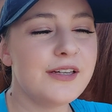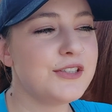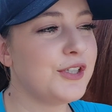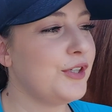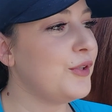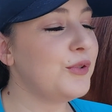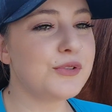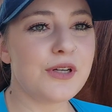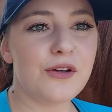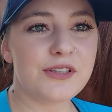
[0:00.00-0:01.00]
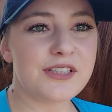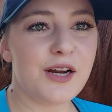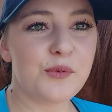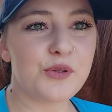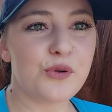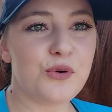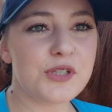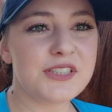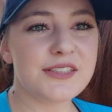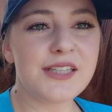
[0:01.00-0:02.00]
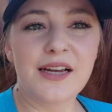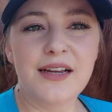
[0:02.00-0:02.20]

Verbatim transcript: to use all the time with your horses